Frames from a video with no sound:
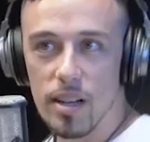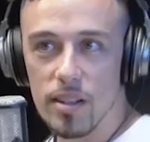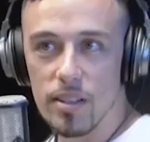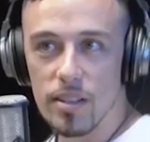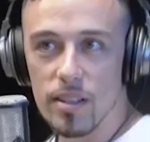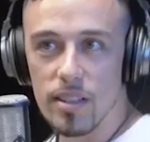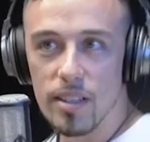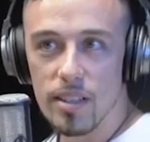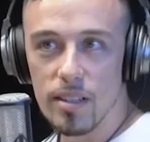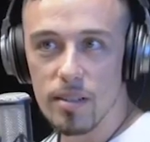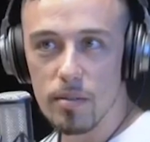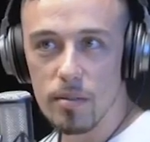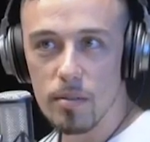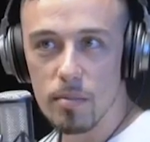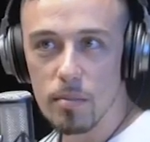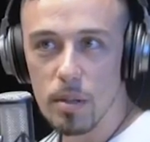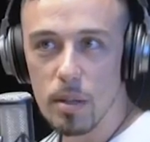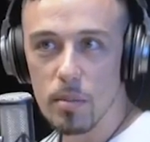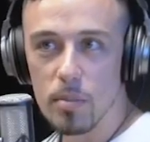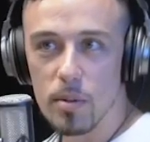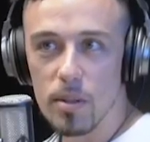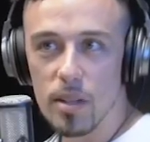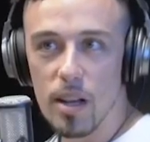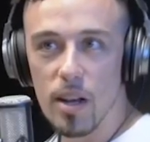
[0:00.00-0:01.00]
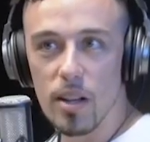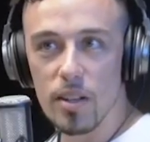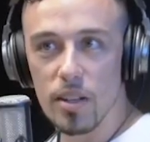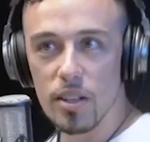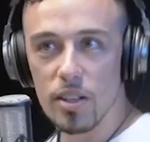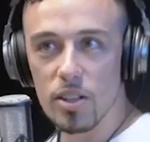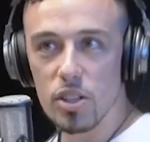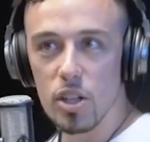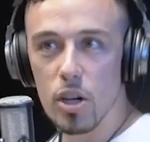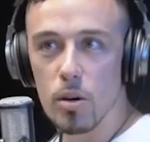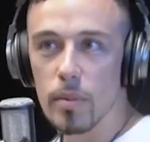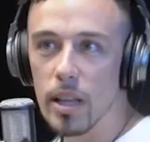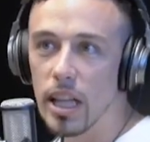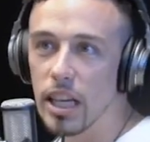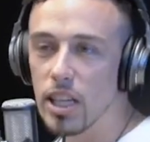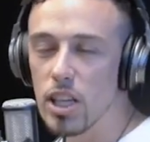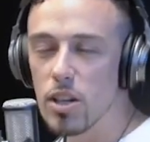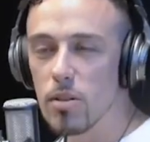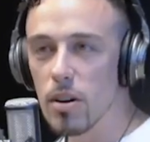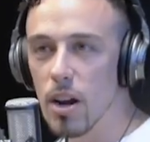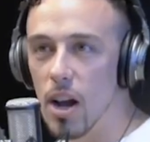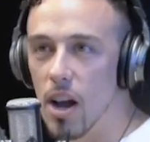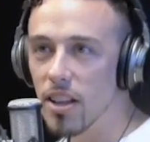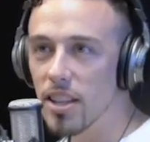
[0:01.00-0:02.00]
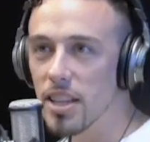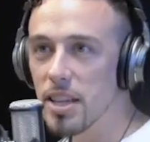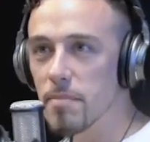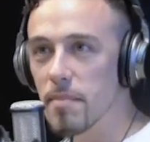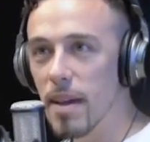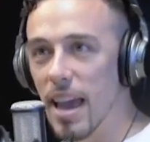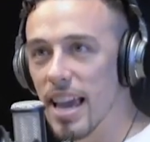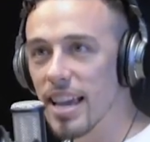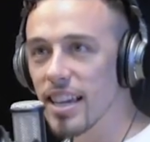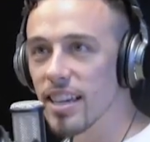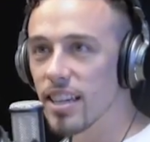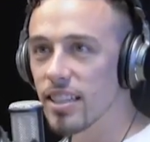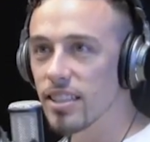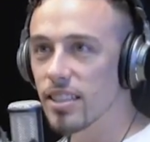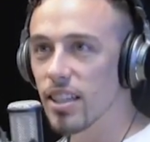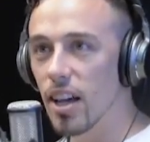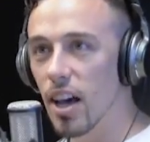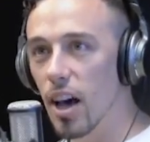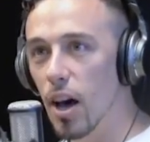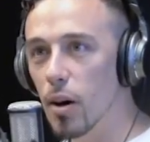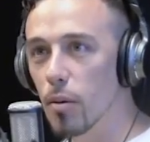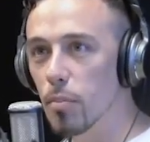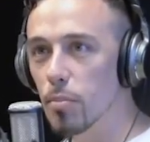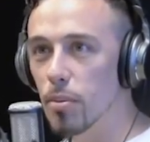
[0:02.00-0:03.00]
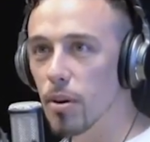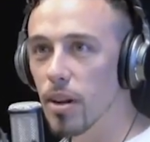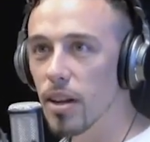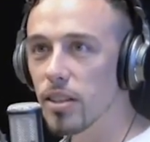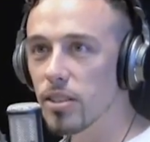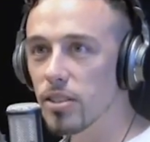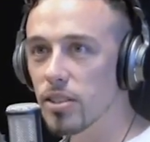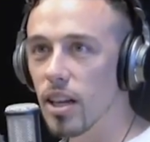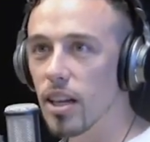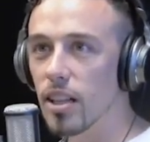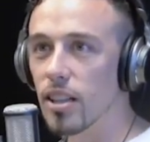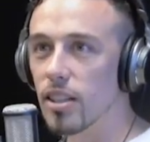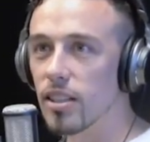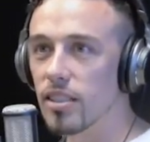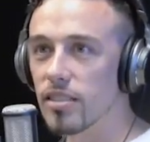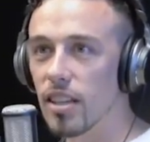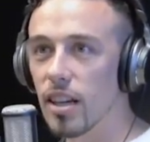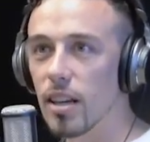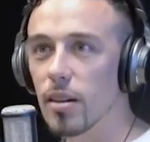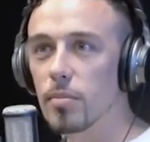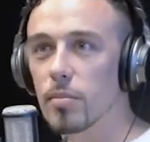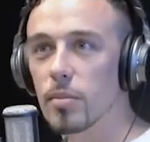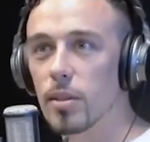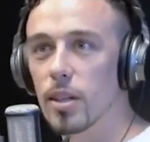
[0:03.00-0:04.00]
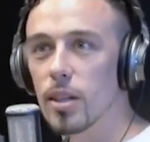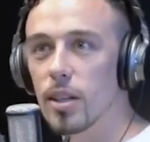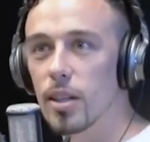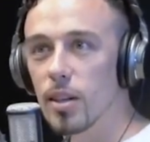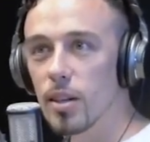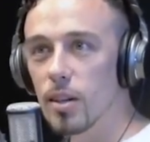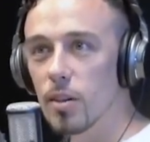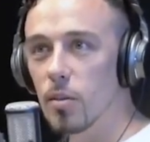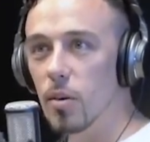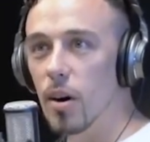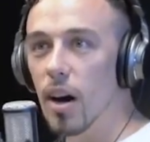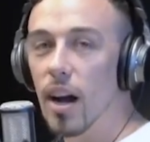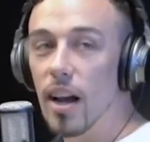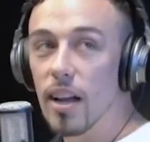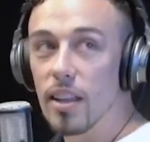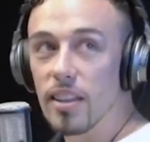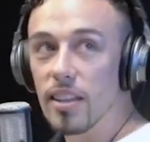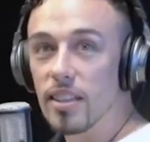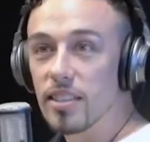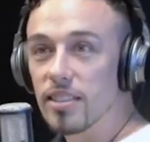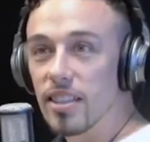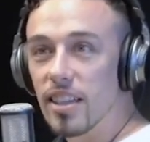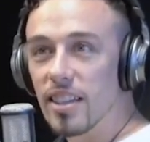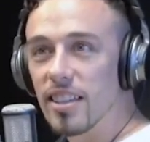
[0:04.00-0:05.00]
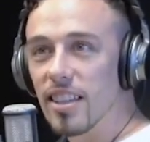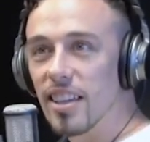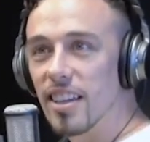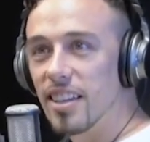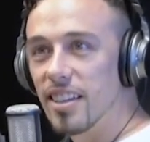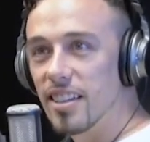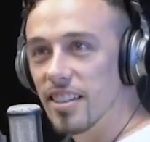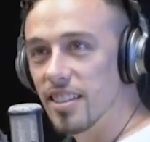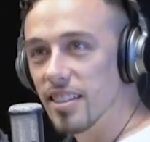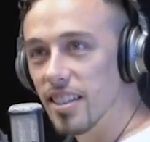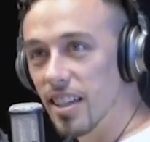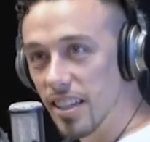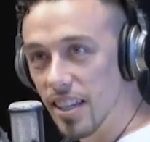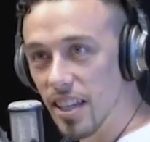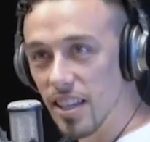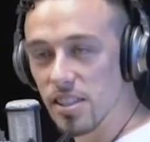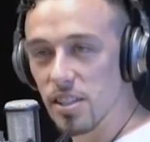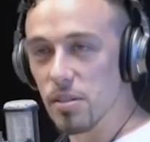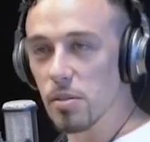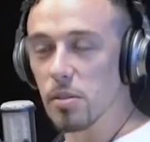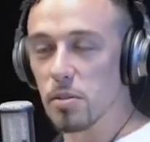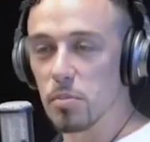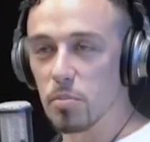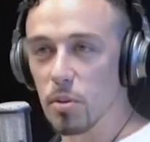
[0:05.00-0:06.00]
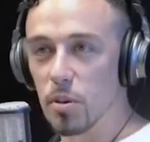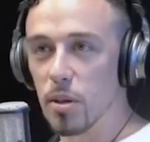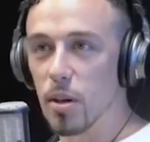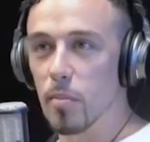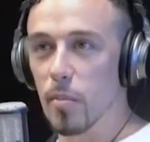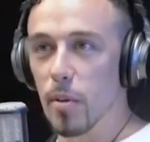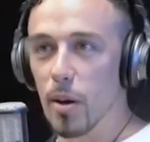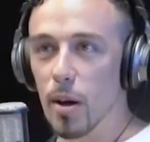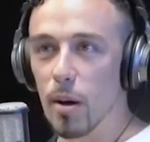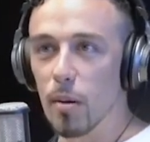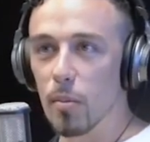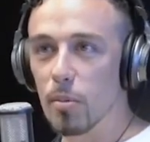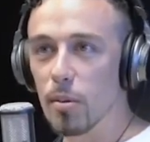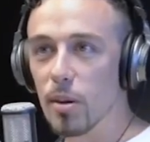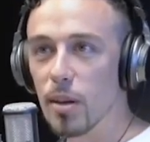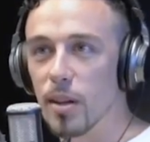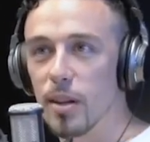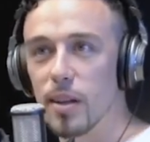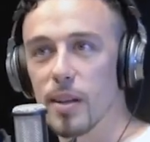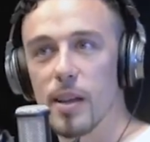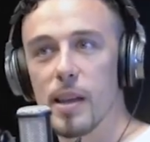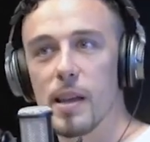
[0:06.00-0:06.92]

how the people on the show be like, "You were only made because of Oprah." So I looked up why they say that, and I guess he was put on by Oprah.